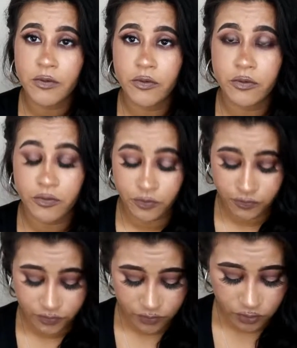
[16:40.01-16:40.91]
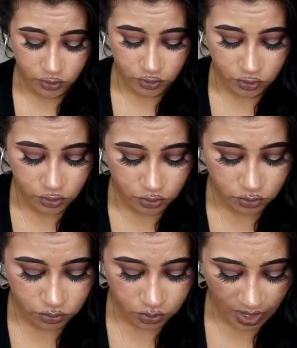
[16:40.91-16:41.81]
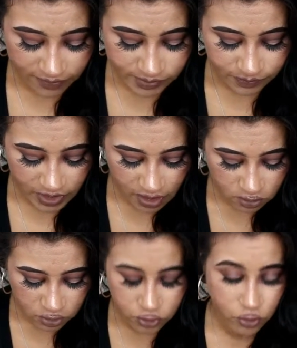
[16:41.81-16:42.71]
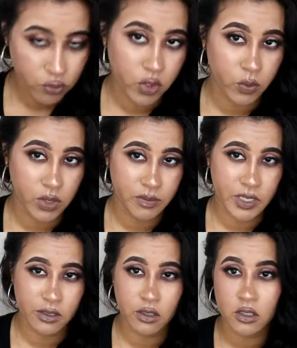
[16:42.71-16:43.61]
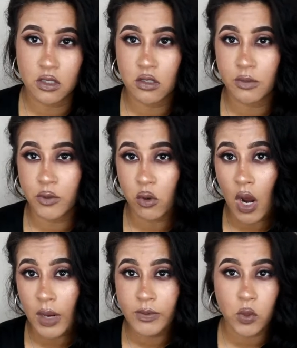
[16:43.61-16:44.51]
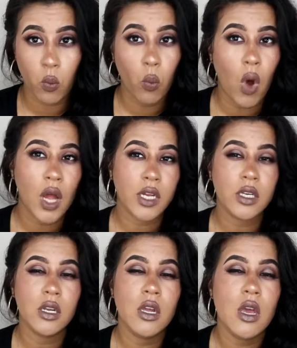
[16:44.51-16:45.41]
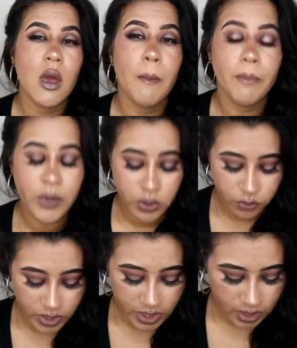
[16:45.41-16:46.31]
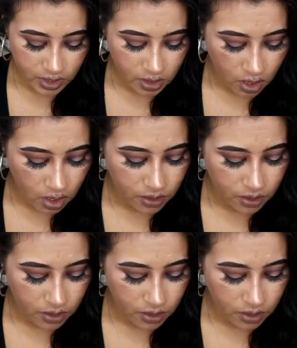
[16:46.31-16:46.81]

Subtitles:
If you have something else and you only want to be subscribed to one beauty